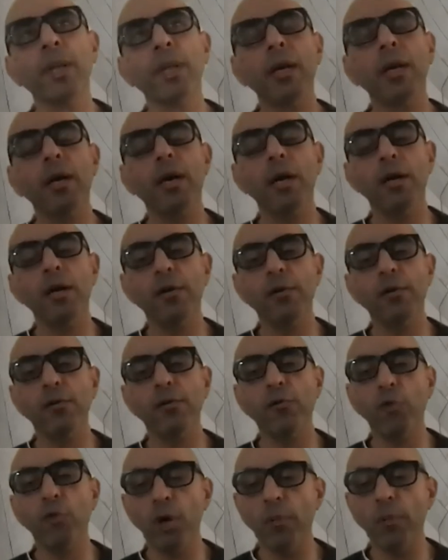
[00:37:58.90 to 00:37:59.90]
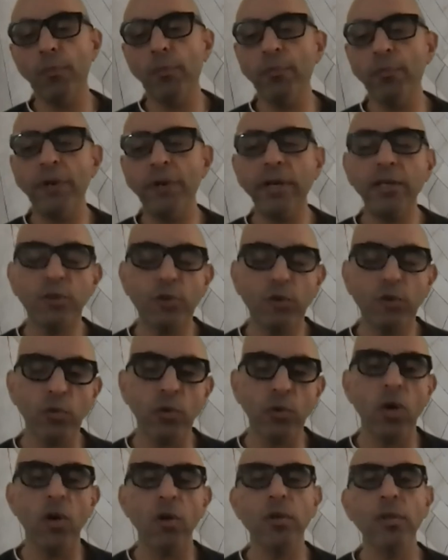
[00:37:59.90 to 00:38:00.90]
uh, form very
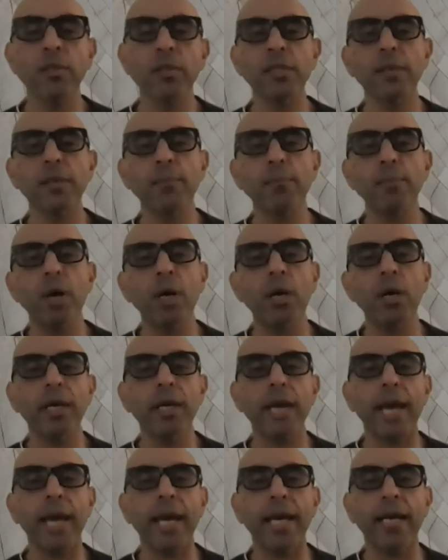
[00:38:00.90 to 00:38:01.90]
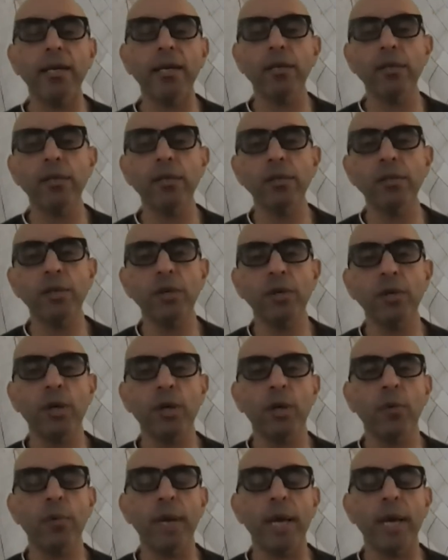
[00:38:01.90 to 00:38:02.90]
strong symbolic anchors
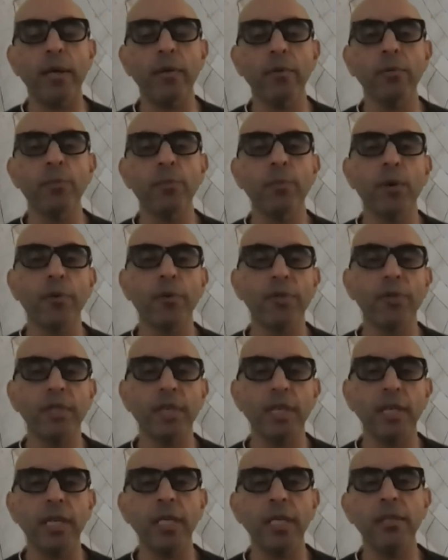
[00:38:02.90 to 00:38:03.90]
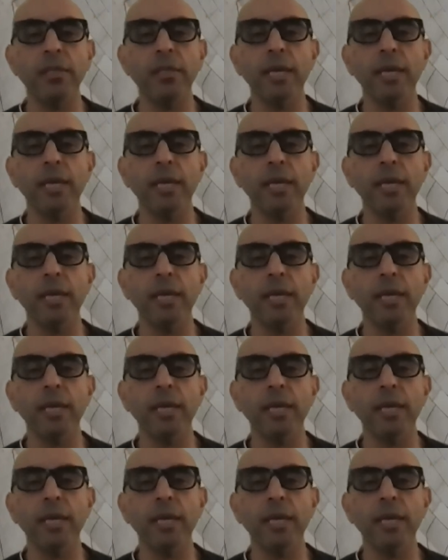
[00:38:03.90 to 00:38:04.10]
around both cities